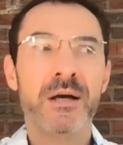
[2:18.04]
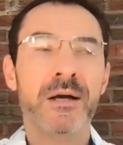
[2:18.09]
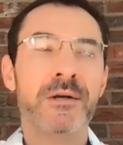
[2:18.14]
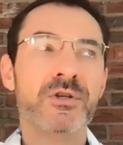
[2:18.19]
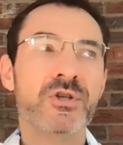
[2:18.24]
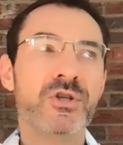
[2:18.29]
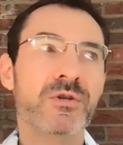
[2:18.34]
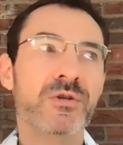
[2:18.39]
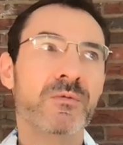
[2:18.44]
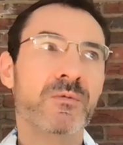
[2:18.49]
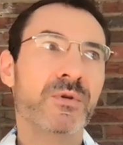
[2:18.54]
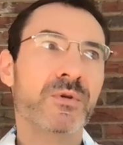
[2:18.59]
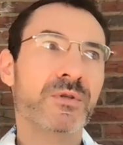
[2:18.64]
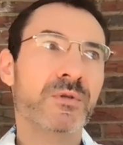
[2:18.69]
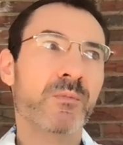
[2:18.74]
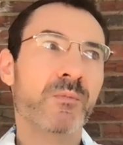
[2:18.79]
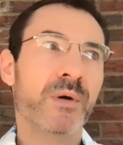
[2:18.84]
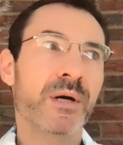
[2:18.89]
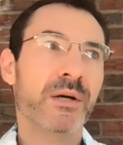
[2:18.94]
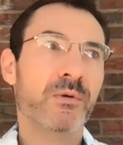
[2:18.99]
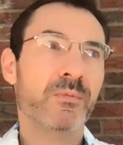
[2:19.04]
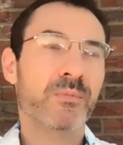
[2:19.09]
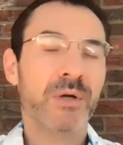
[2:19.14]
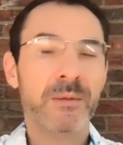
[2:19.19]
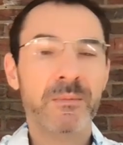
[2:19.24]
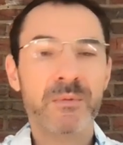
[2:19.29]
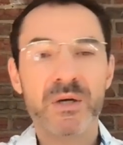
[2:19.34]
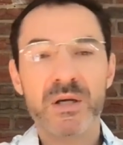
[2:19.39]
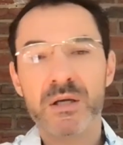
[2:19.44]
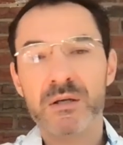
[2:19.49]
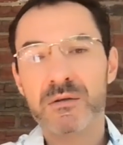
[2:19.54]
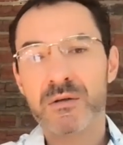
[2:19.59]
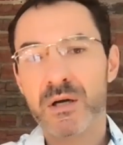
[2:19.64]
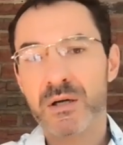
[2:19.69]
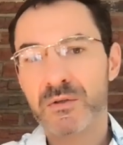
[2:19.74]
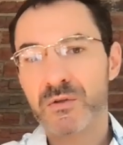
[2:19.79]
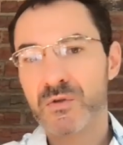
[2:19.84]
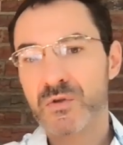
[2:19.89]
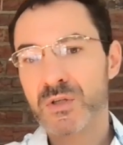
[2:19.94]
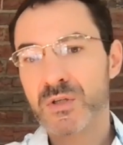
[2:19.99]
She was, by her primary care
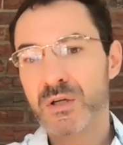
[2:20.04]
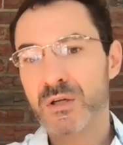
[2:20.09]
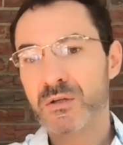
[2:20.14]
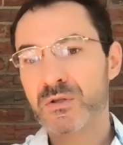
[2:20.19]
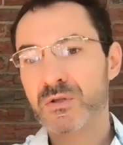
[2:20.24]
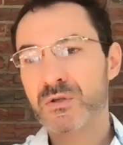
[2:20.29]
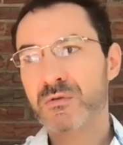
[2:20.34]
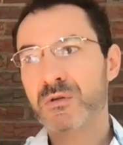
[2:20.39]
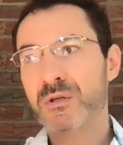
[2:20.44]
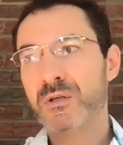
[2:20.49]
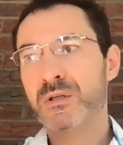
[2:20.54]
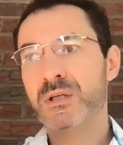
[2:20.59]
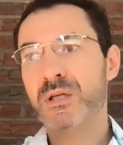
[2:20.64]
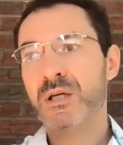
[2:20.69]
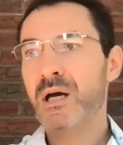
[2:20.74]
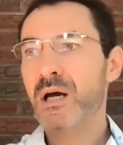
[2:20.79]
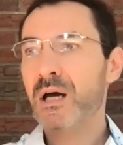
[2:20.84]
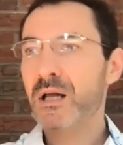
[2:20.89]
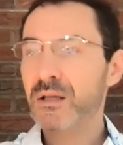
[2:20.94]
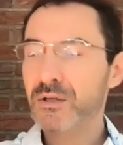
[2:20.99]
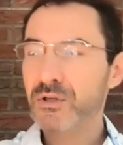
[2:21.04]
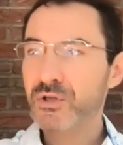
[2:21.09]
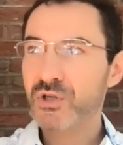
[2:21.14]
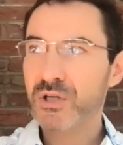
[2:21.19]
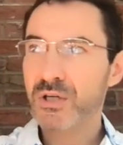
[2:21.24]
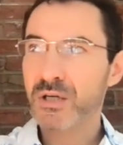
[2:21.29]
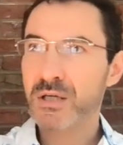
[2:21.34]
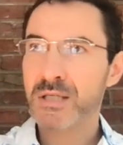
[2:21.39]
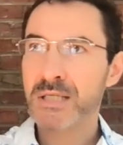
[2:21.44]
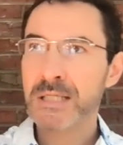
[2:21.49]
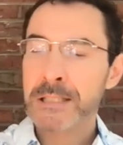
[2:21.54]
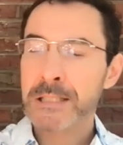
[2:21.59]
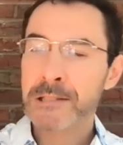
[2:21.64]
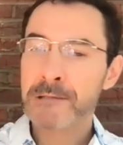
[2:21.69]
doctor, sent to cardiology.